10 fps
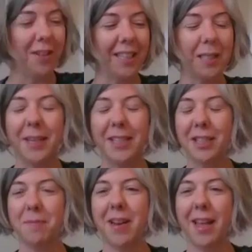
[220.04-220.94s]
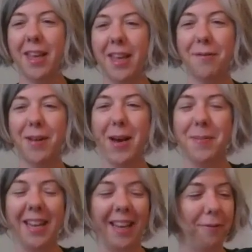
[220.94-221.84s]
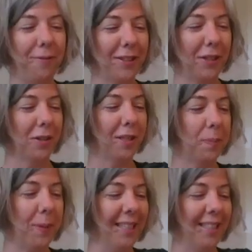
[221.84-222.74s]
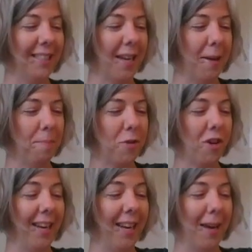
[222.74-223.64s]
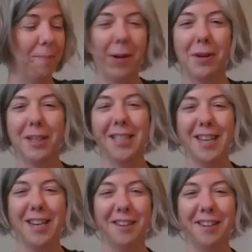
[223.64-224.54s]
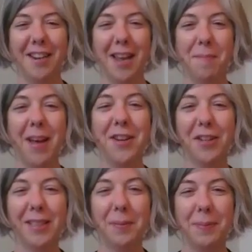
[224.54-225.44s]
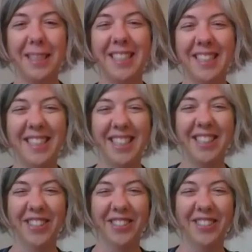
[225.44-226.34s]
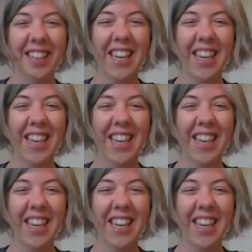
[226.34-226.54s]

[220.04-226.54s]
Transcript: especially when I think of how many physical spaces I'm trying to get my work done, and mental spaces too.